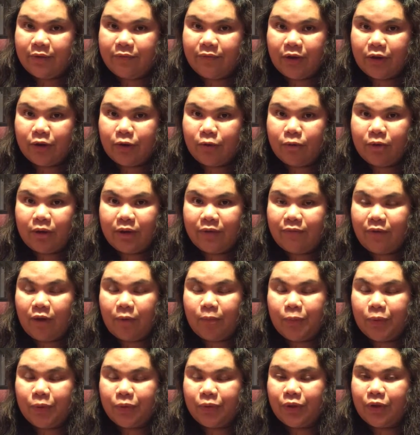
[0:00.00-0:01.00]
if I don't give
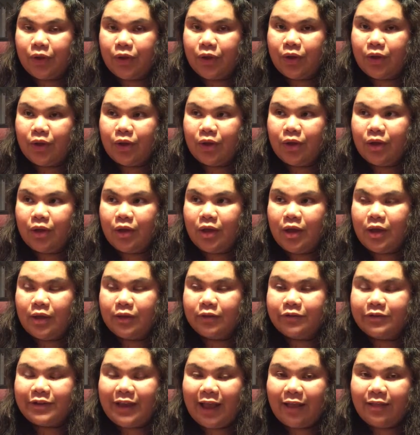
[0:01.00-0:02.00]
up on the
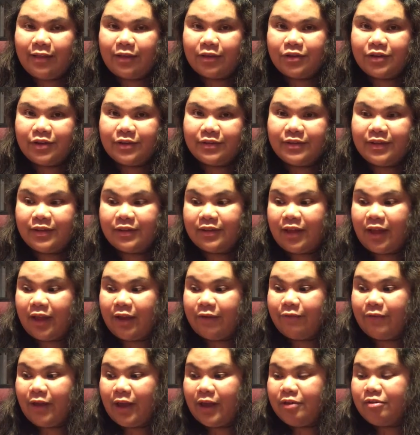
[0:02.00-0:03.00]
challenges in
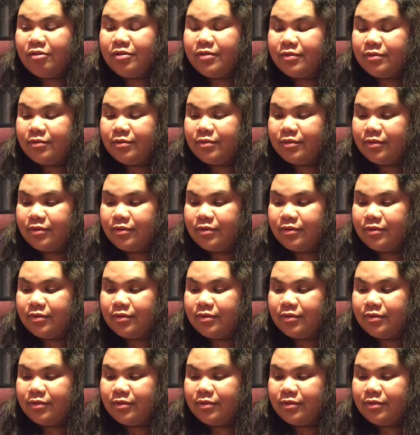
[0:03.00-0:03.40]
life, I could